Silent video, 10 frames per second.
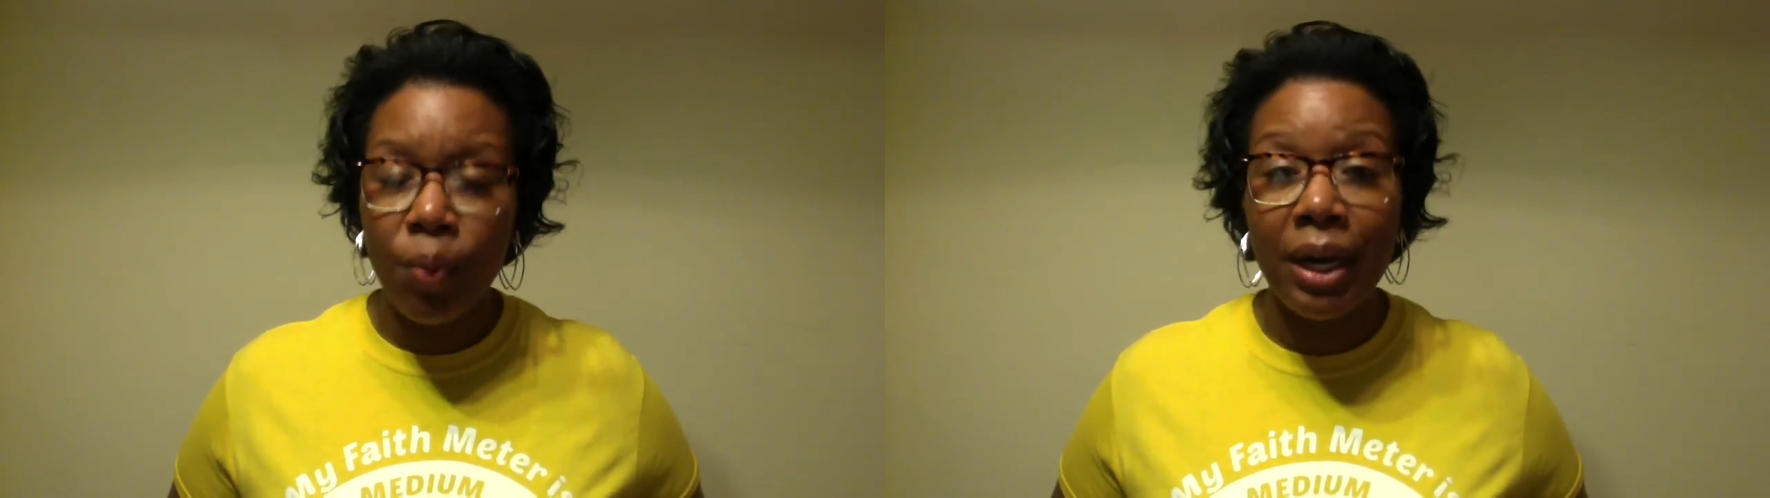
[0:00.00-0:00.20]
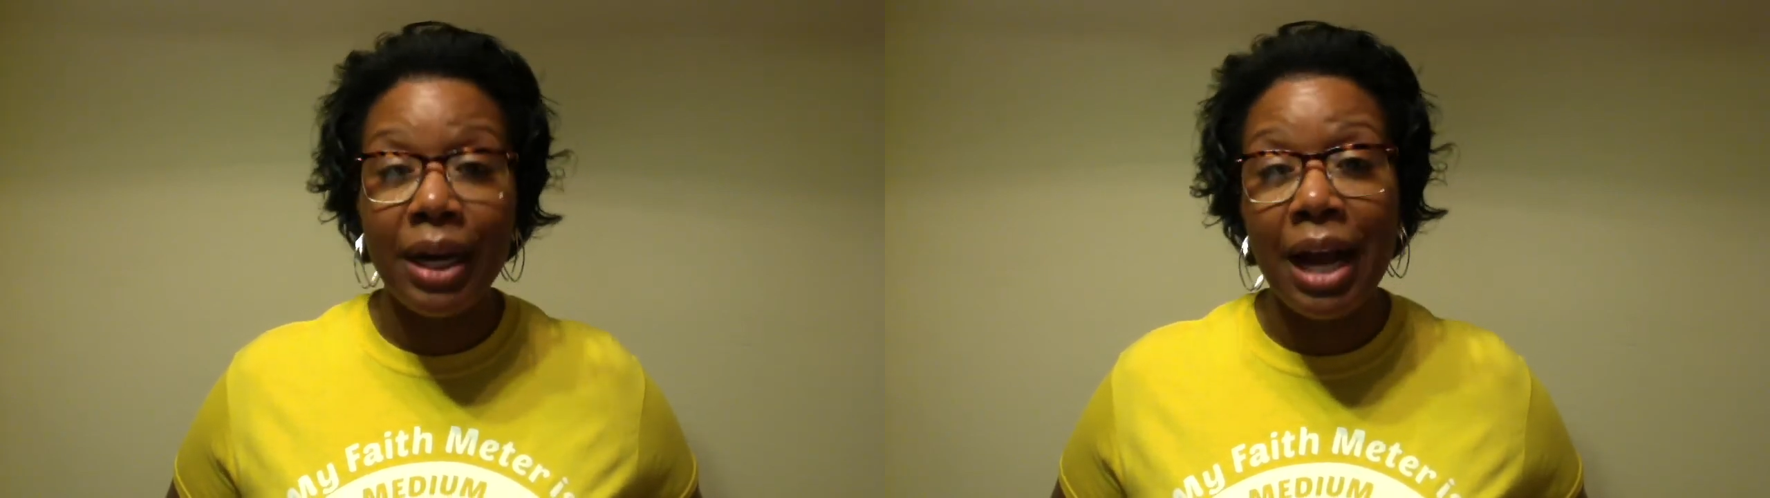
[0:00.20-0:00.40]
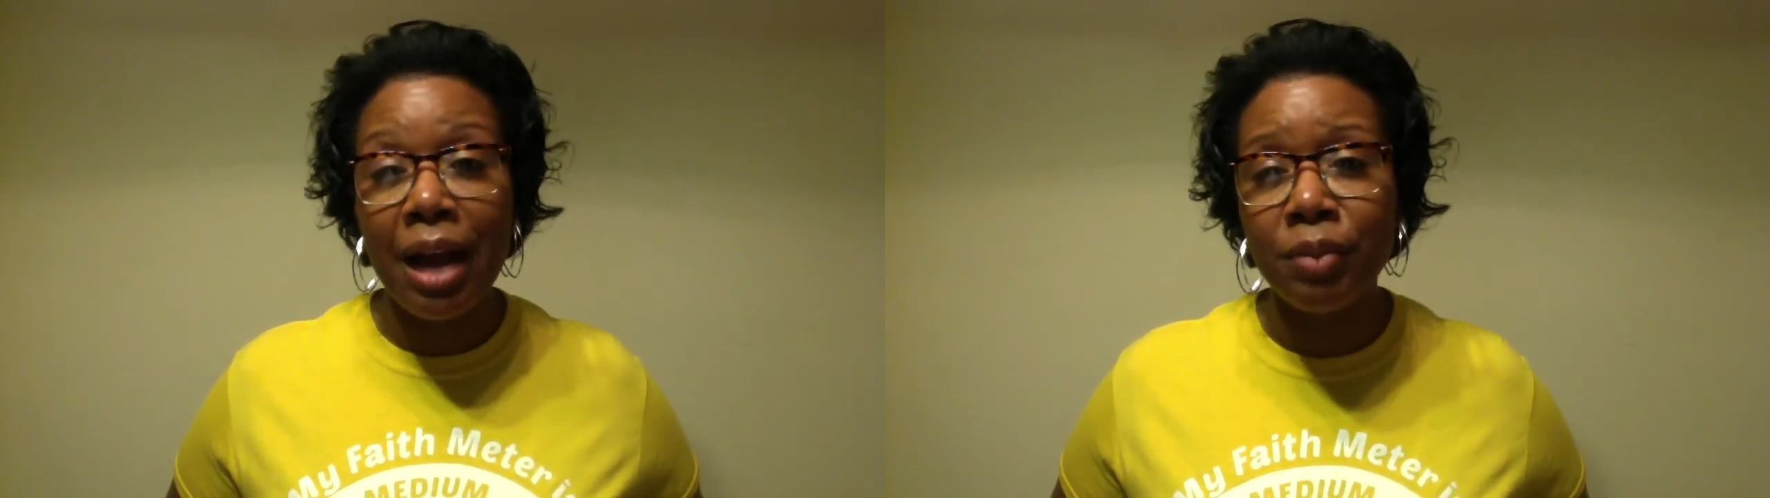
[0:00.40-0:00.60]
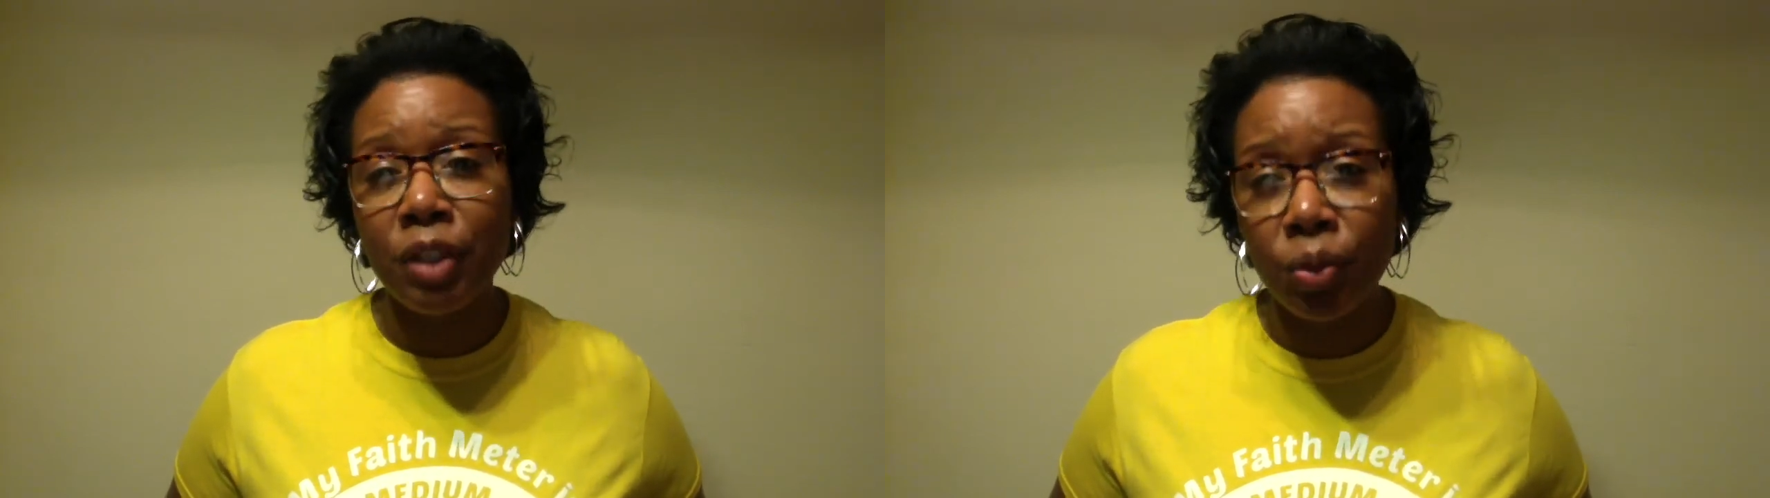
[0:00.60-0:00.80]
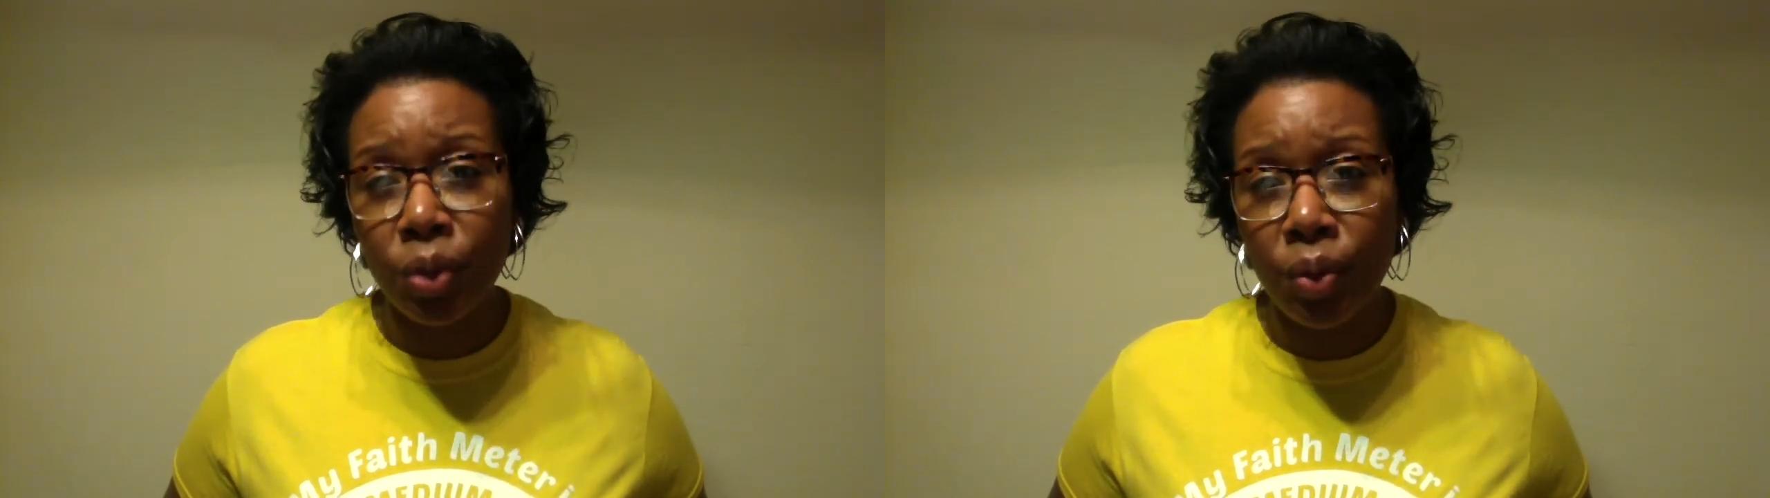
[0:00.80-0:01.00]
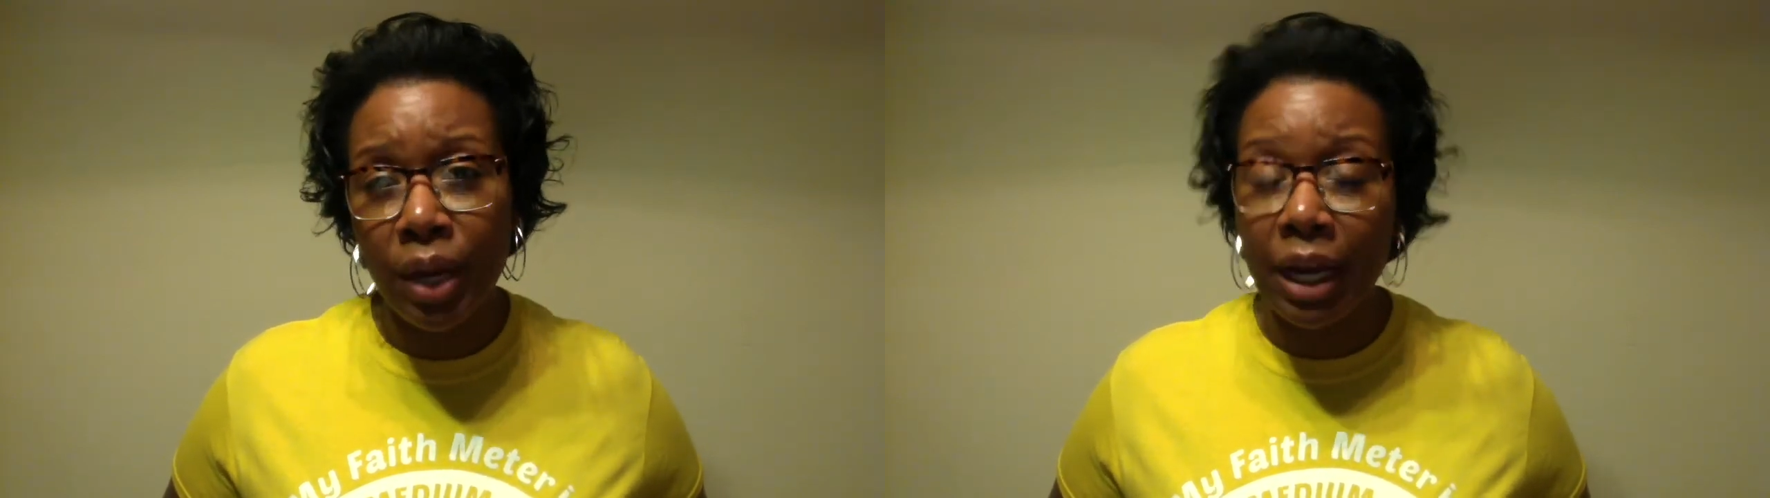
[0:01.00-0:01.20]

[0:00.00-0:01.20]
When it comes through,